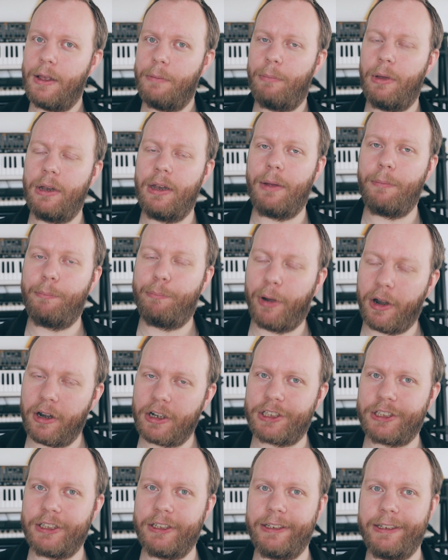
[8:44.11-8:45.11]
But
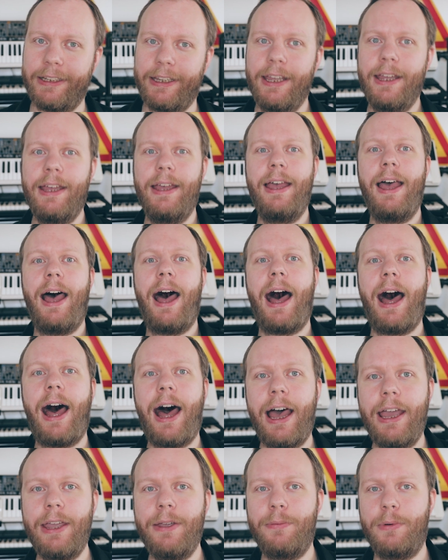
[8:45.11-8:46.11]
personally,
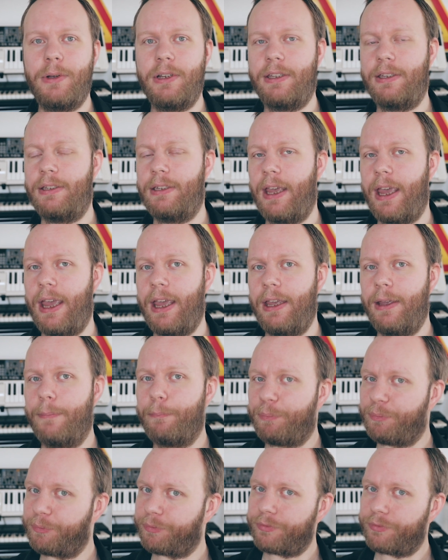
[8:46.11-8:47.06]
I would say